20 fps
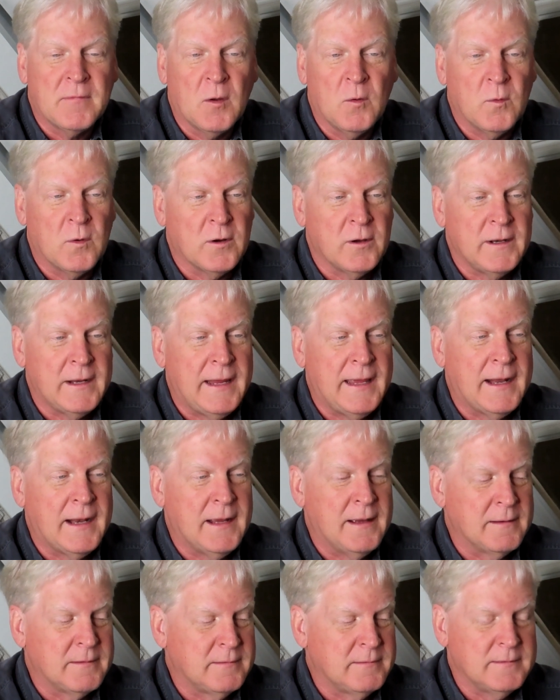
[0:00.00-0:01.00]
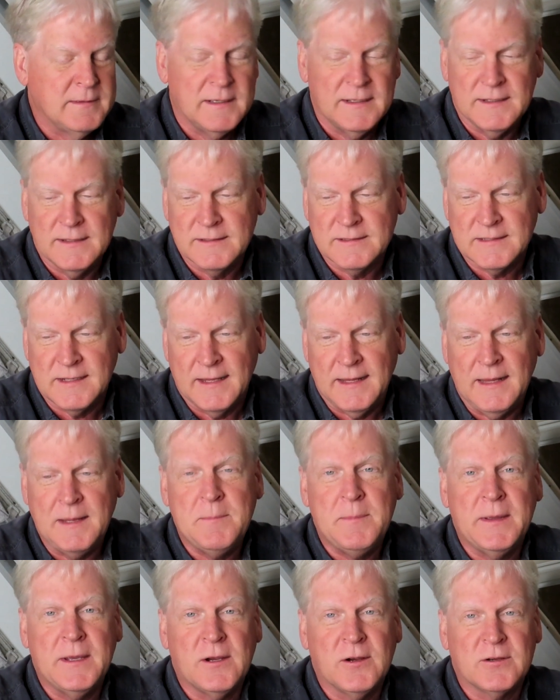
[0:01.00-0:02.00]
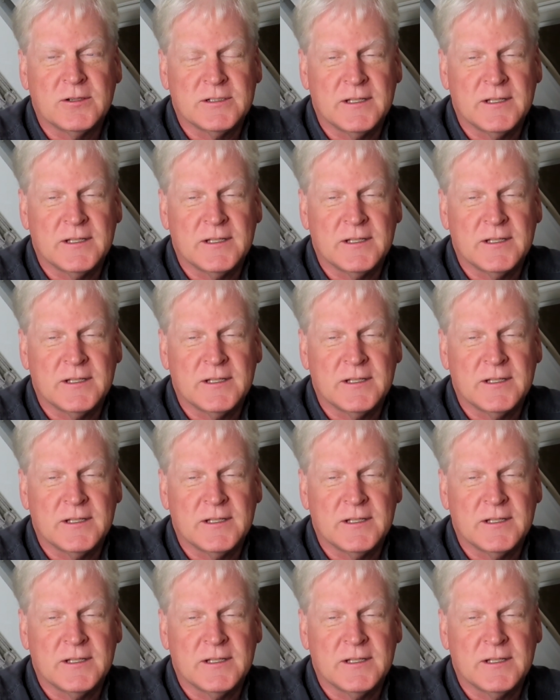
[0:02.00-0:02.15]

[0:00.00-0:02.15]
we're going to get a slightly bigger,